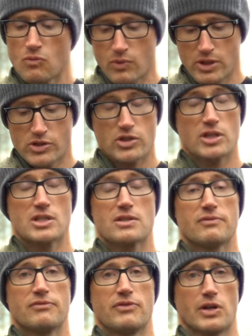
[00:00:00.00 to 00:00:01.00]
which is
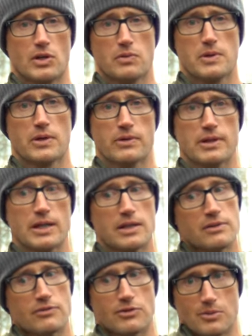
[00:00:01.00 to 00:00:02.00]
a very real
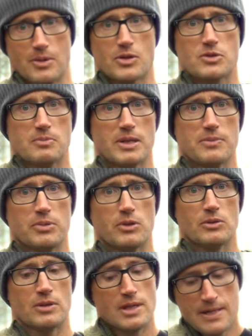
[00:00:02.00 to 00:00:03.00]
thing for most
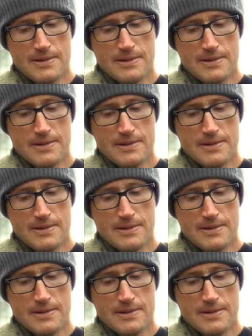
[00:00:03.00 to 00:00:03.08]
people,